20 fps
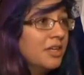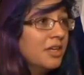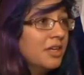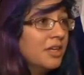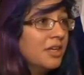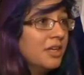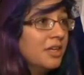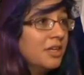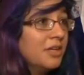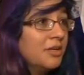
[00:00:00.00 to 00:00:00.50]

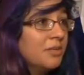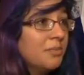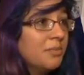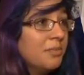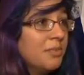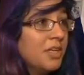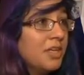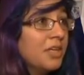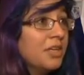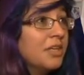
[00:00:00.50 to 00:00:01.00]
and
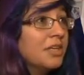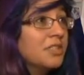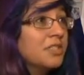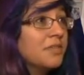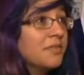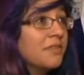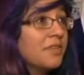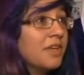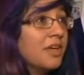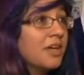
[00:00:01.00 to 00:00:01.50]
because
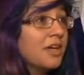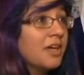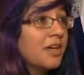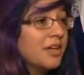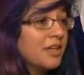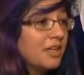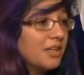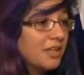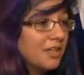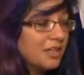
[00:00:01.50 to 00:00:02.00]
of
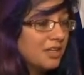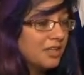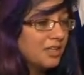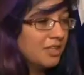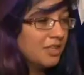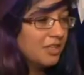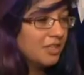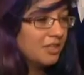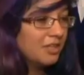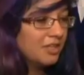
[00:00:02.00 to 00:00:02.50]
that,
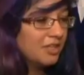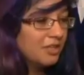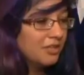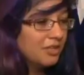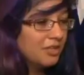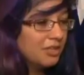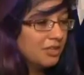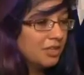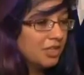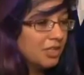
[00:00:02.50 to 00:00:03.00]
you
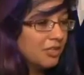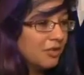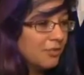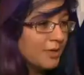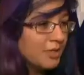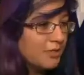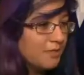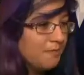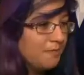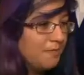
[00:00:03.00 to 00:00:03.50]
look like you're
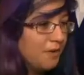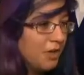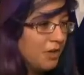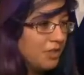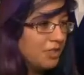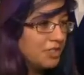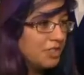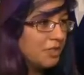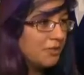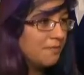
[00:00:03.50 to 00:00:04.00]
about to
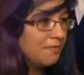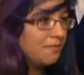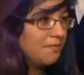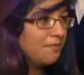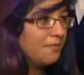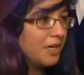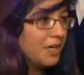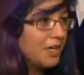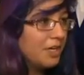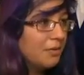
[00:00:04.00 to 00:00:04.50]
fall into the
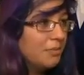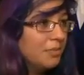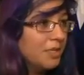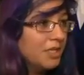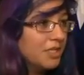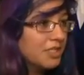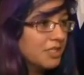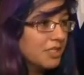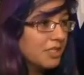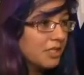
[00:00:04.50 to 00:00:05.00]
fucking
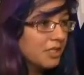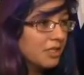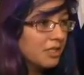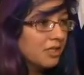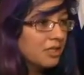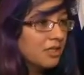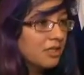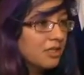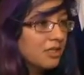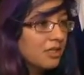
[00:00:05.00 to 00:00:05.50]
abyss.
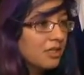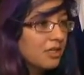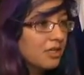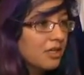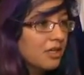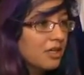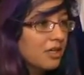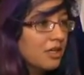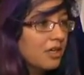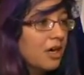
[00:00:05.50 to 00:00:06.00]

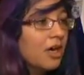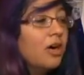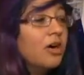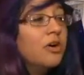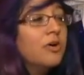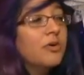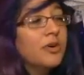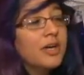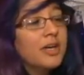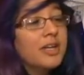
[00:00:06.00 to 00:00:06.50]

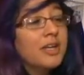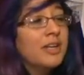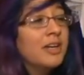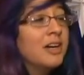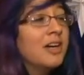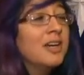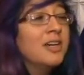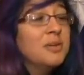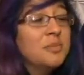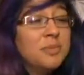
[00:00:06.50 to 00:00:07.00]
Oh, and
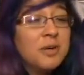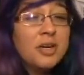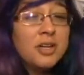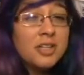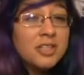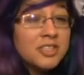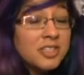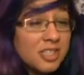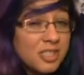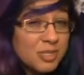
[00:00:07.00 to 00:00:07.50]
I
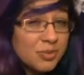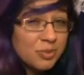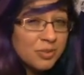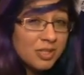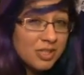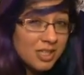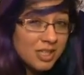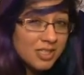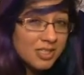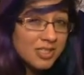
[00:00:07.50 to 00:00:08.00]
apologize
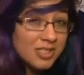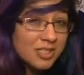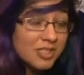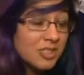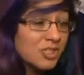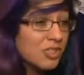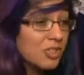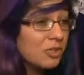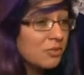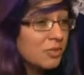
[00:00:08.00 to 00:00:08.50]
for
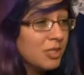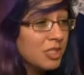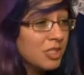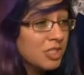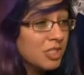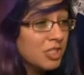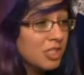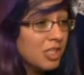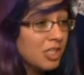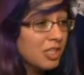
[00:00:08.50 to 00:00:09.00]
cussing so
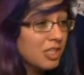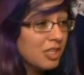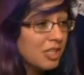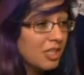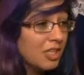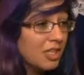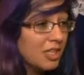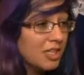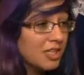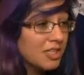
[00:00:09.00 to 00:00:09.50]
much in
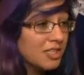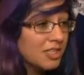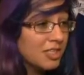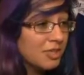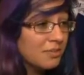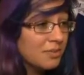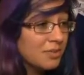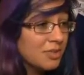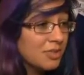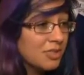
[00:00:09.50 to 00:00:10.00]
the last
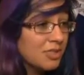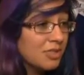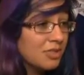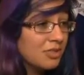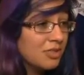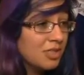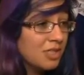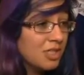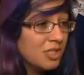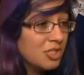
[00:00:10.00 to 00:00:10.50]

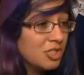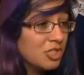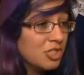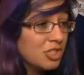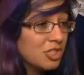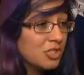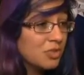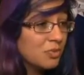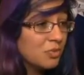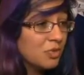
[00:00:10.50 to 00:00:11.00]
episode. It's
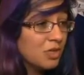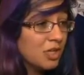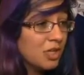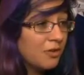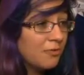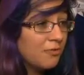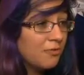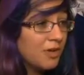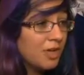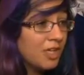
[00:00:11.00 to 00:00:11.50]
just when
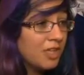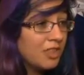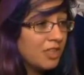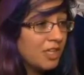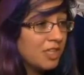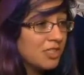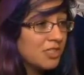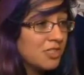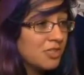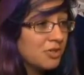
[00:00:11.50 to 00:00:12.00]
I find
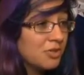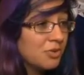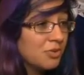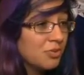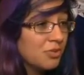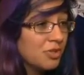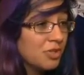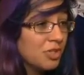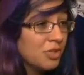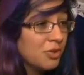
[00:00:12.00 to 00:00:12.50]
things that are
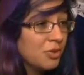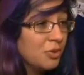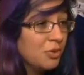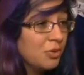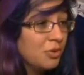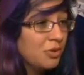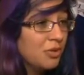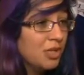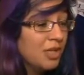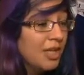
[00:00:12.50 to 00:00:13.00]
really
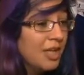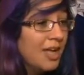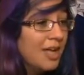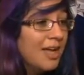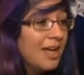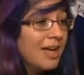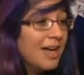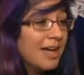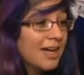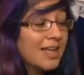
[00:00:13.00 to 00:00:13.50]
cool,
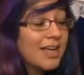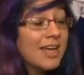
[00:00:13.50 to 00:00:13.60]
I